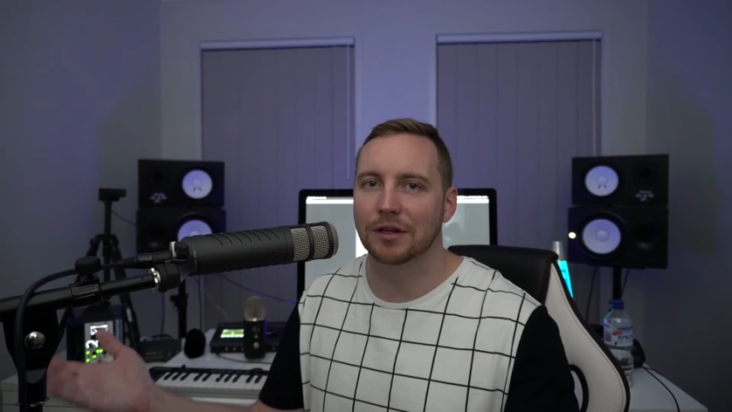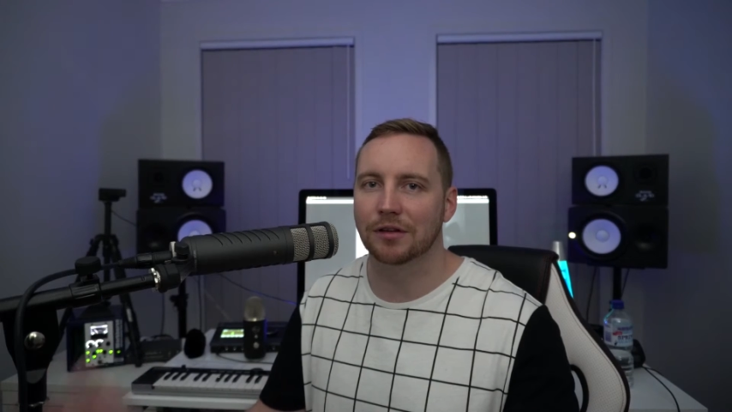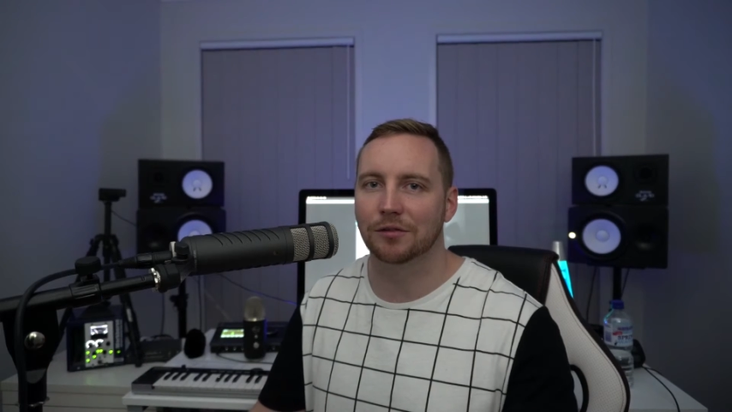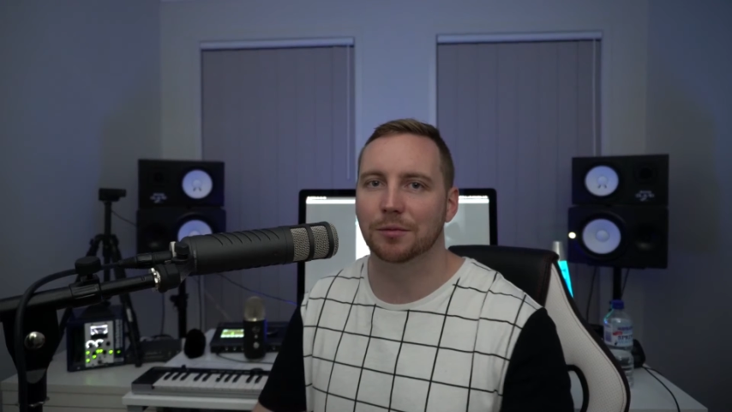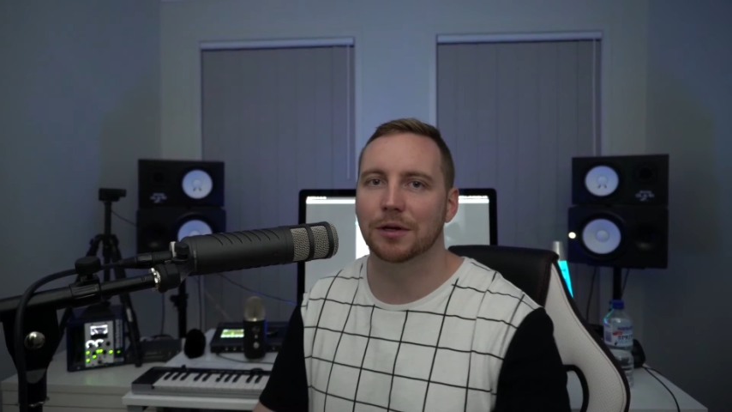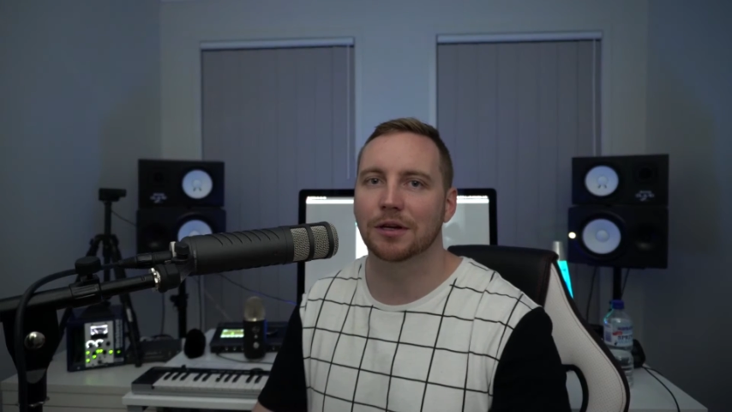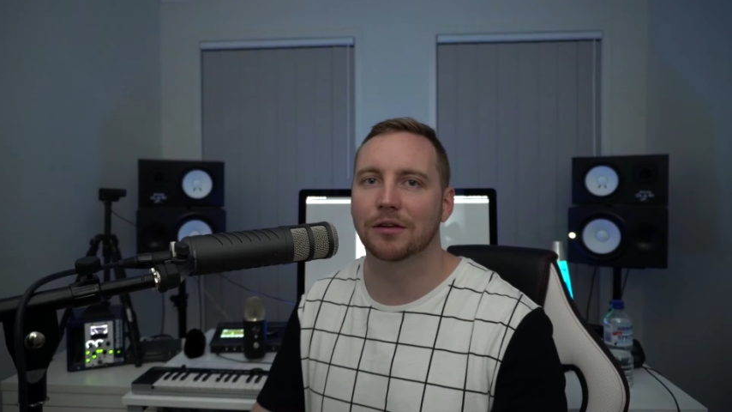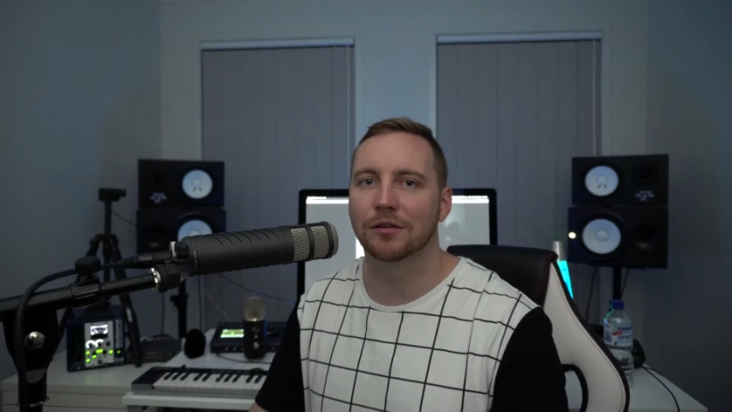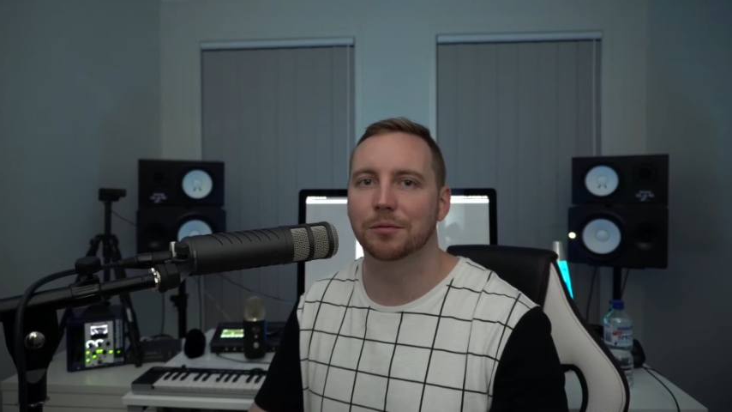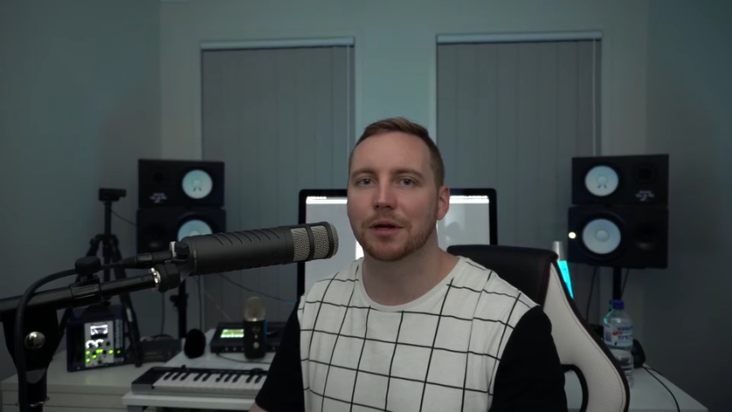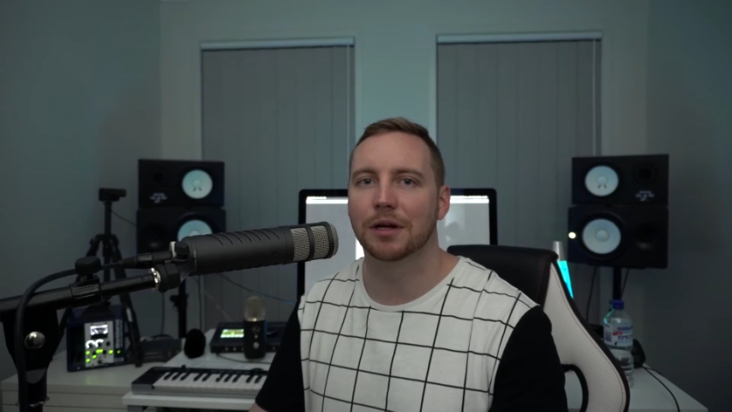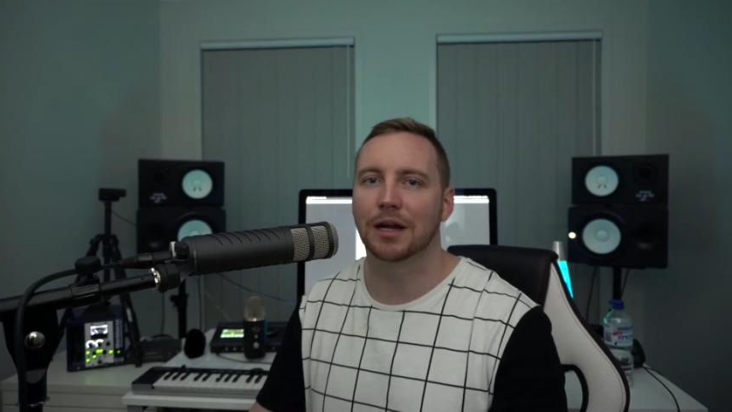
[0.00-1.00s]
these
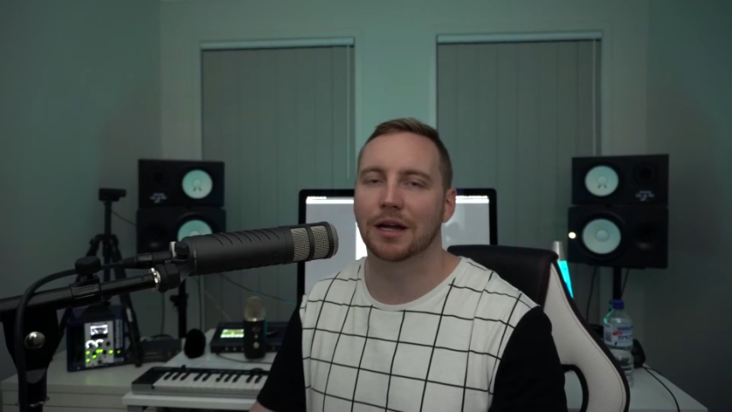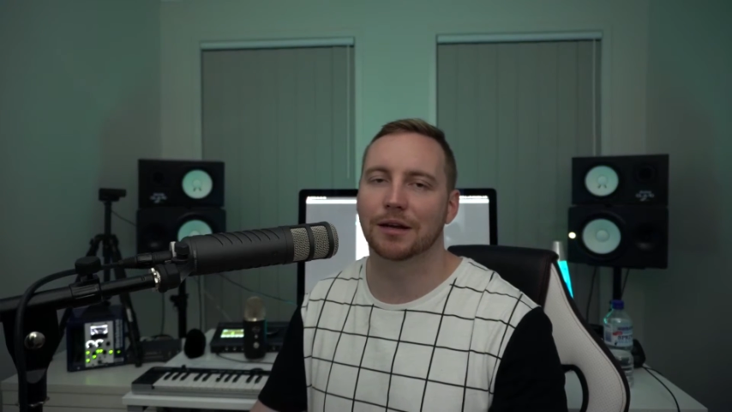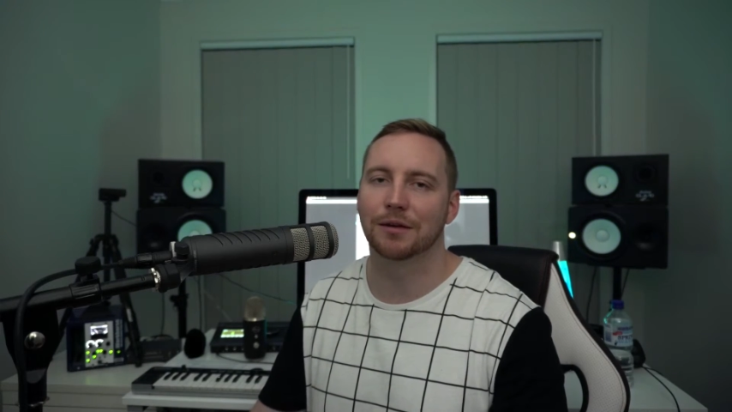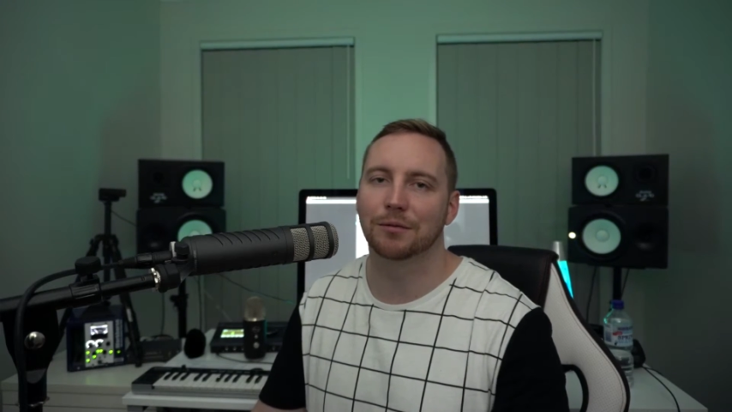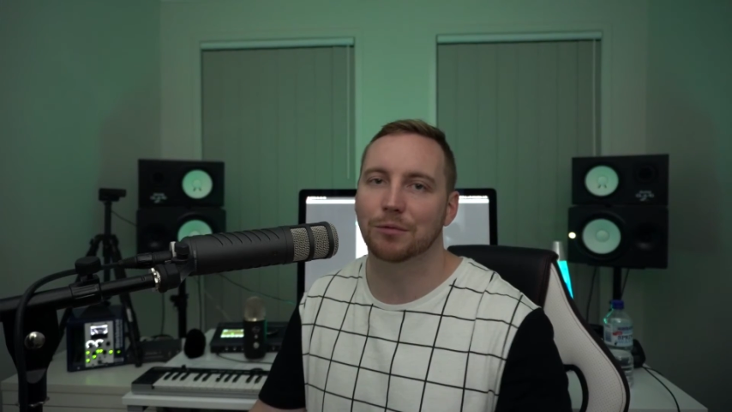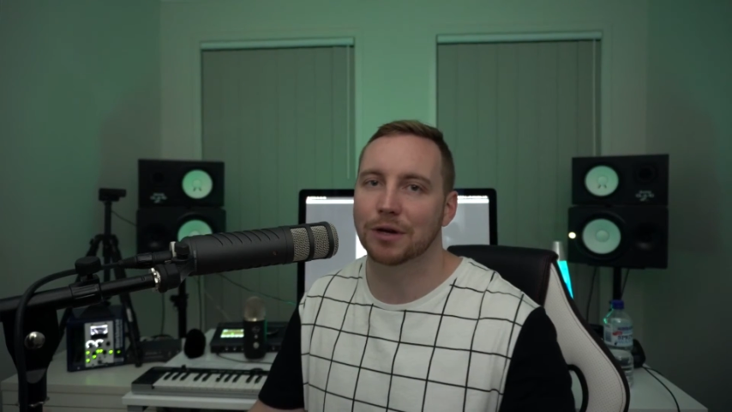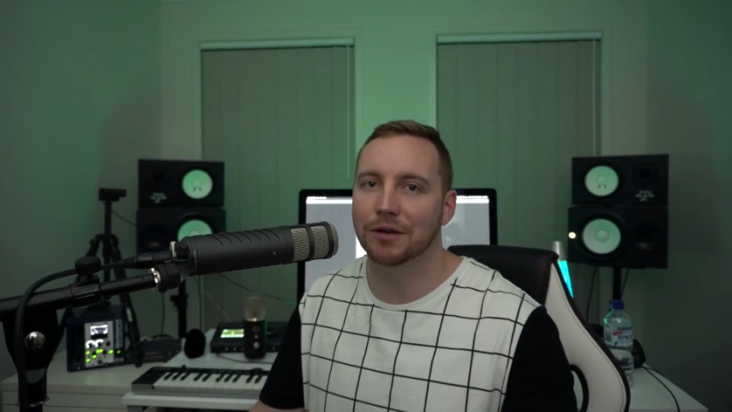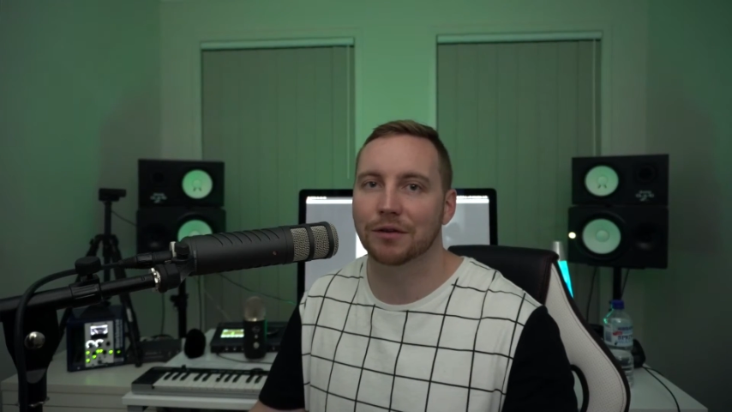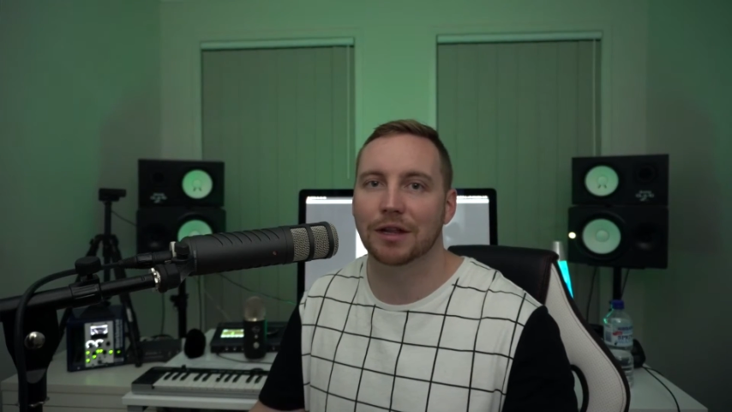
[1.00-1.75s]
speakers, but hey, whatever,